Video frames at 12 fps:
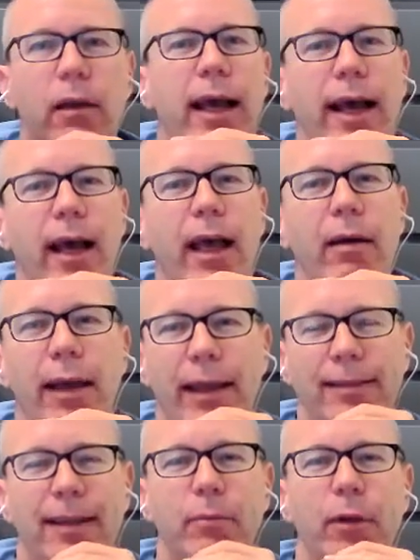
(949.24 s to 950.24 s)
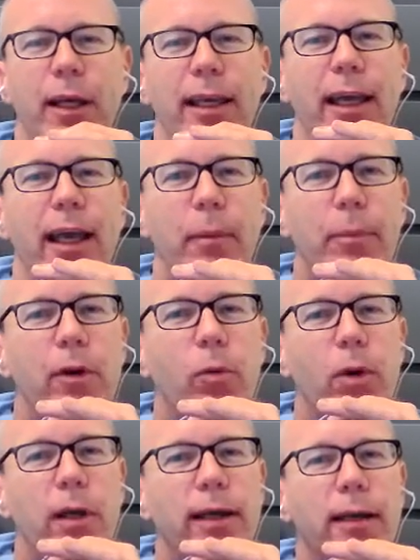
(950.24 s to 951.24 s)
Luckily, I guess I'm lucky. I
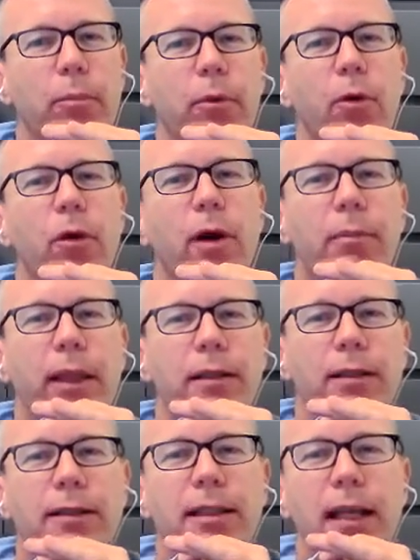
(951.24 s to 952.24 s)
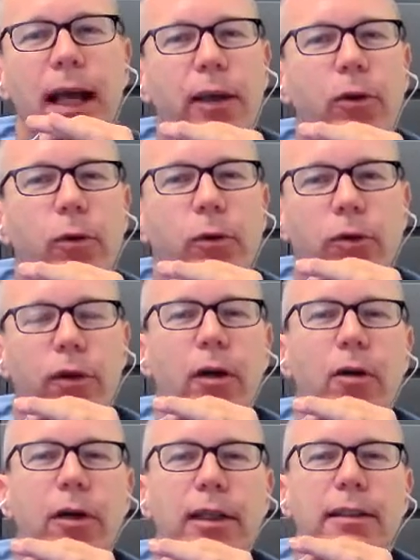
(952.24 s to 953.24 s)
happen to work at a program that does not
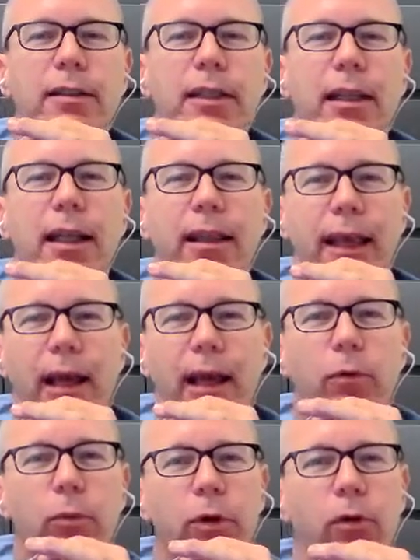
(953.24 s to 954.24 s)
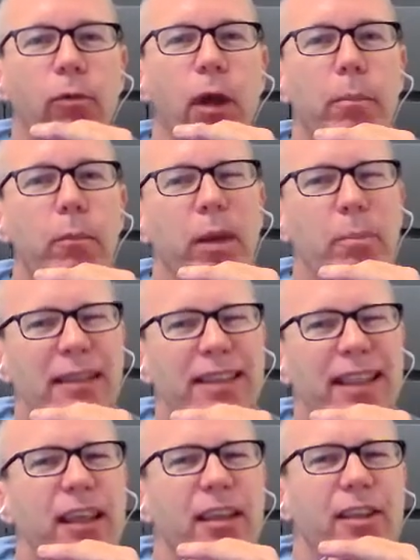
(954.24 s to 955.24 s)
use steroids, and that kind of it
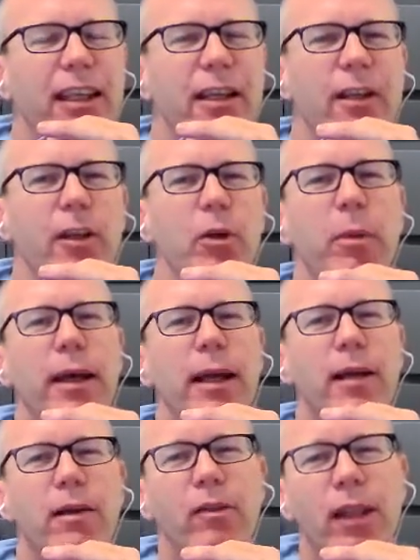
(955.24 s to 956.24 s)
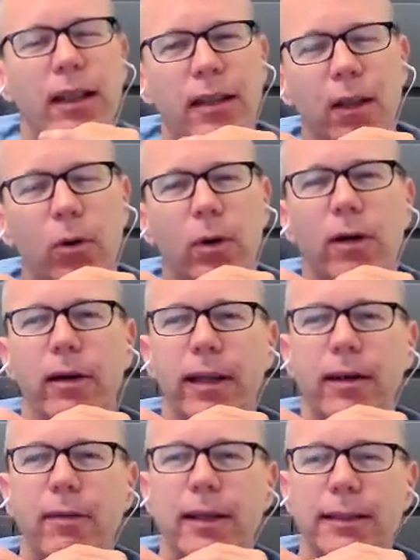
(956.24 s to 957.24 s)
makes the healing a little bit better, slightly
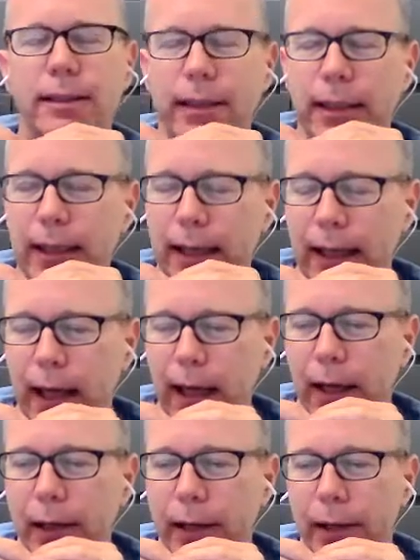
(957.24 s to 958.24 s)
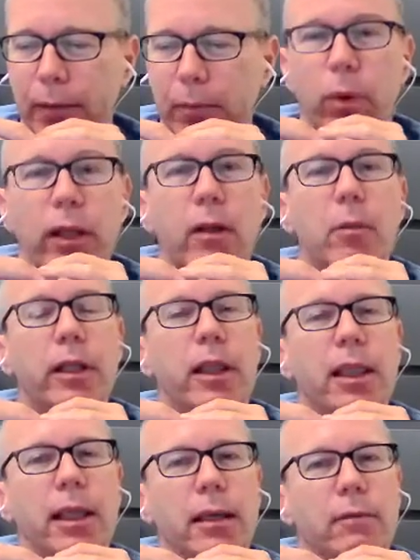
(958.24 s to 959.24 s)
lower hernia rates.
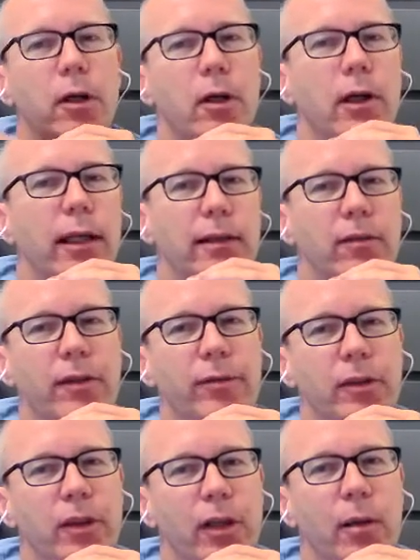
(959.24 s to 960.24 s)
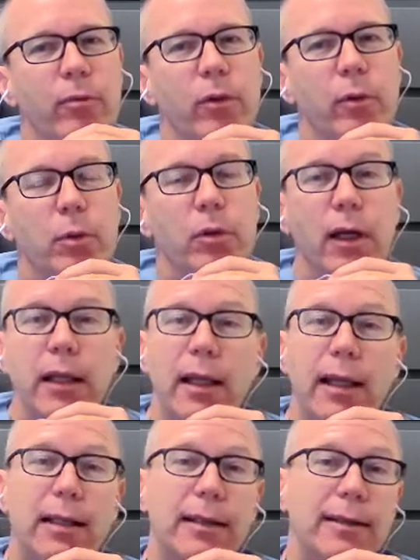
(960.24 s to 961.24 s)
But the hernia itself is
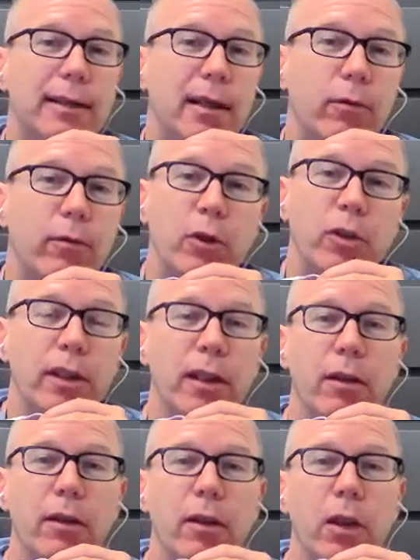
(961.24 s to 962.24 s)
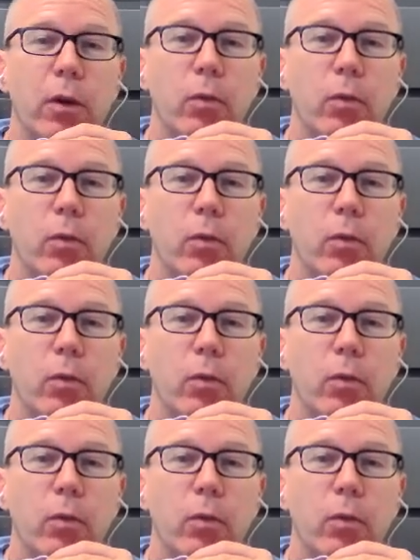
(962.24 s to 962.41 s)
uncomfortable, and then unfortunately